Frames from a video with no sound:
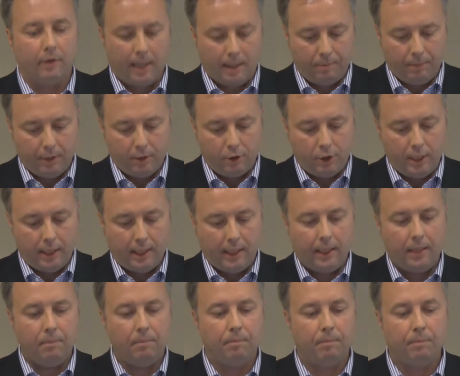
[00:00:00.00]
and type in
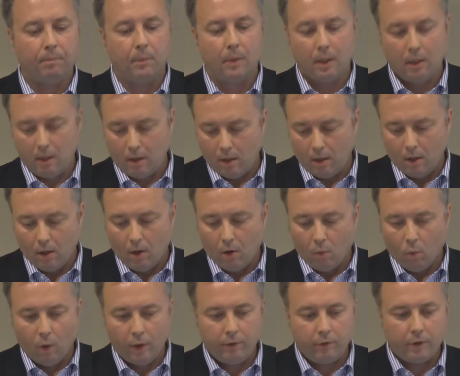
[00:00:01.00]
GE,
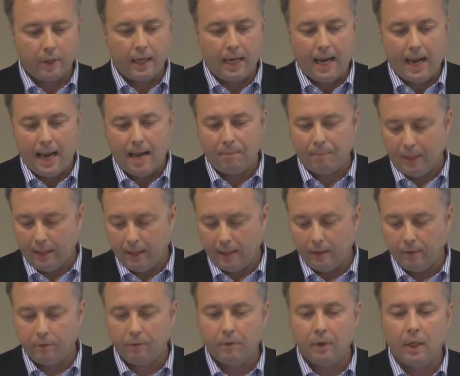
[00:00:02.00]
what's going to happen
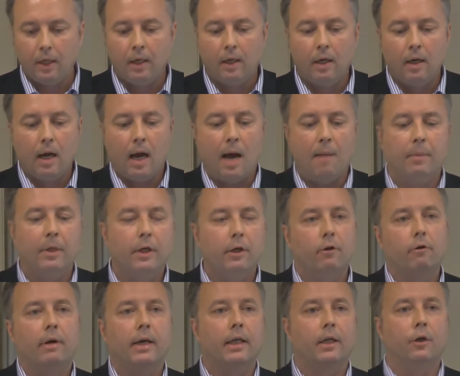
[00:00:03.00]
is I'm going to
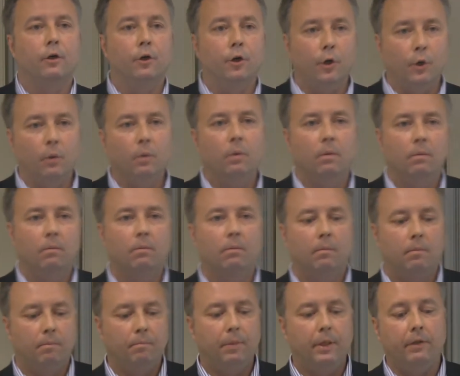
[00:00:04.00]
create a new
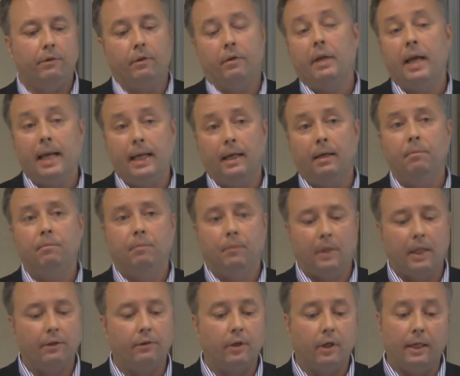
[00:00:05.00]
piece of data
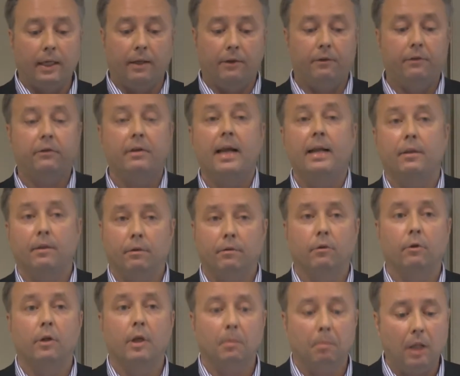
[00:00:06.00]
that's going to get sent
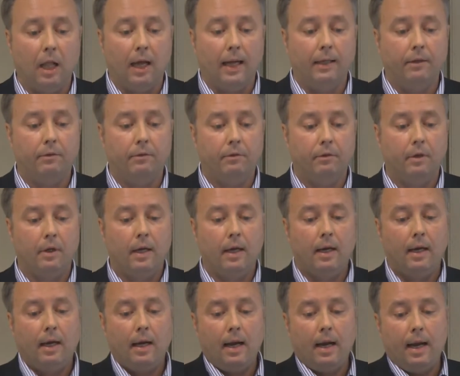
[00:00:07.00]
through the appliance.
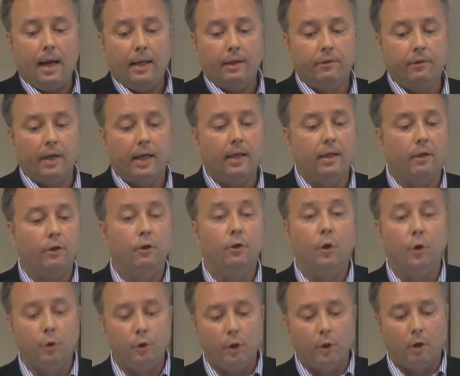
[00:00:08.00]
It's a
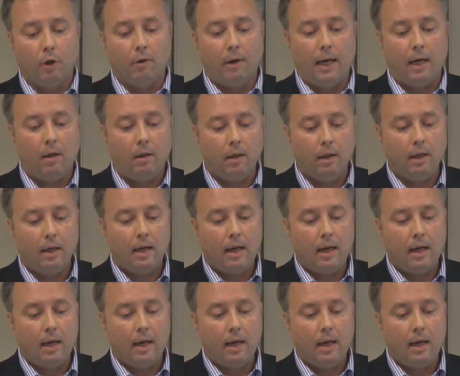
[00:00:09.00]
new URL,